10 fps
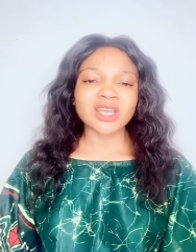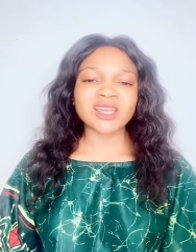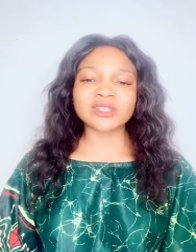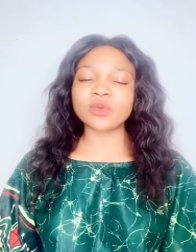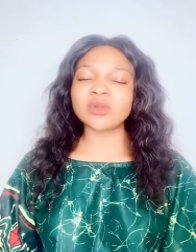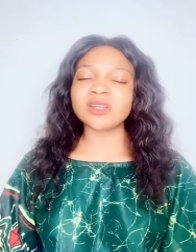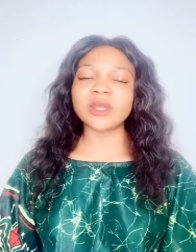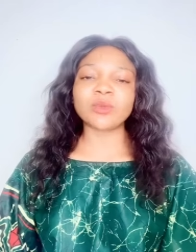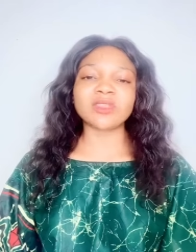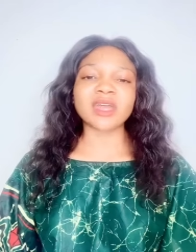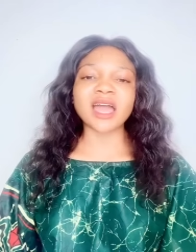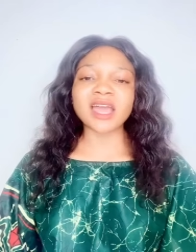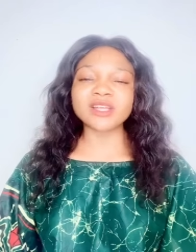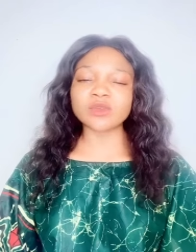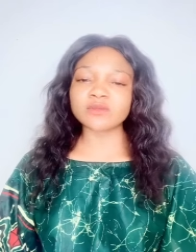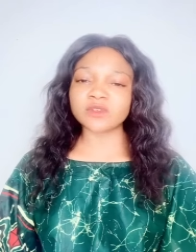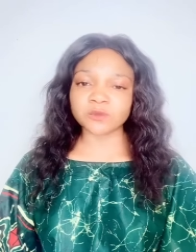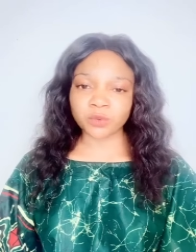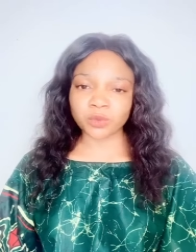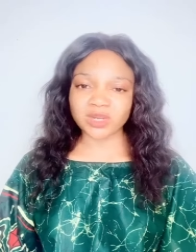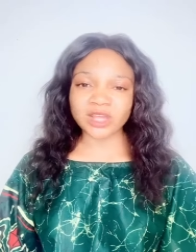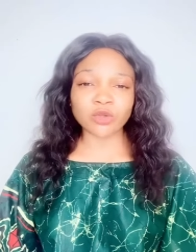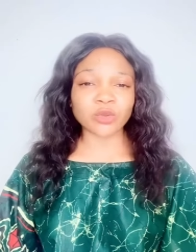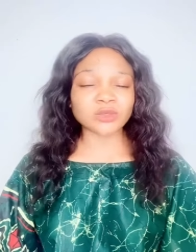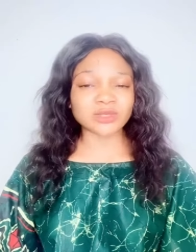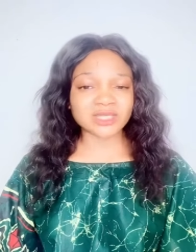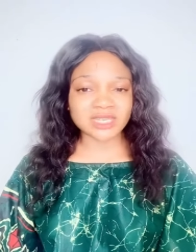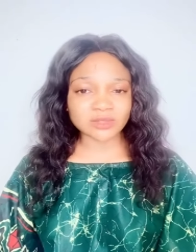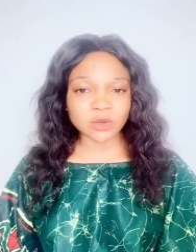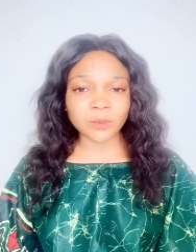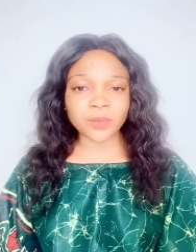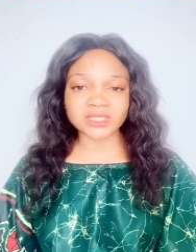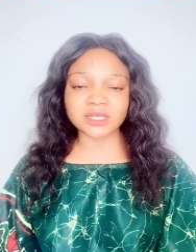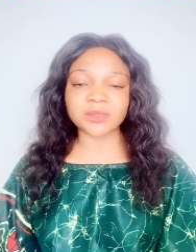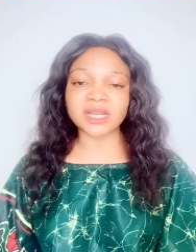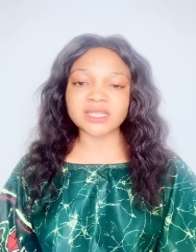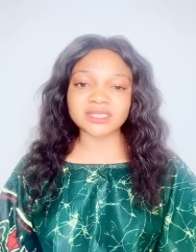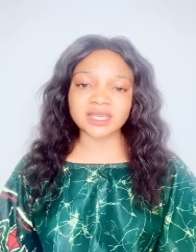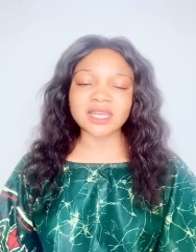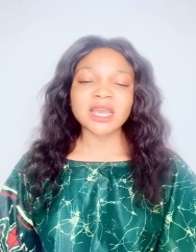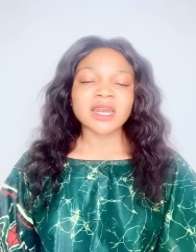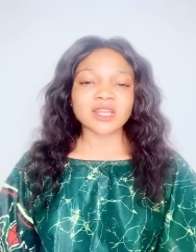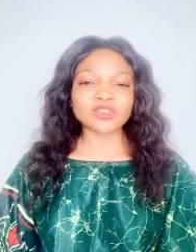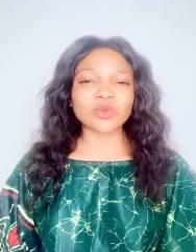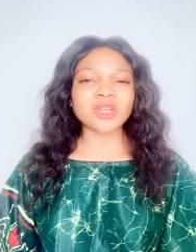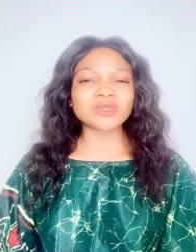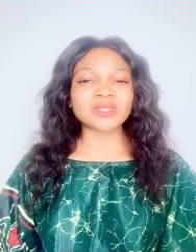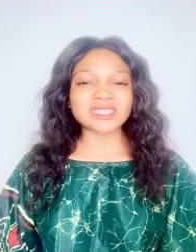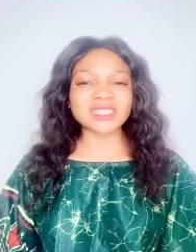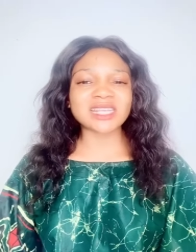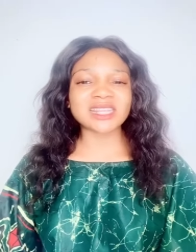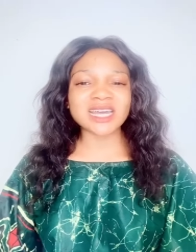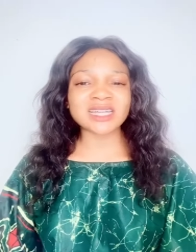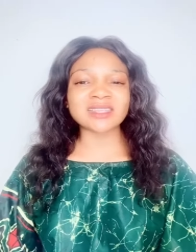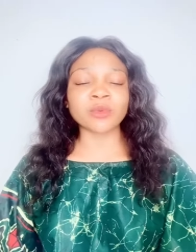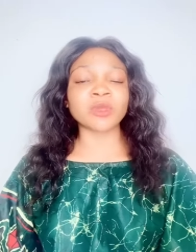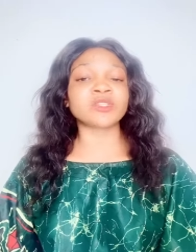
It is only with the eyes of the Spirit that you're going to see this compatibility, that you're going to see that there is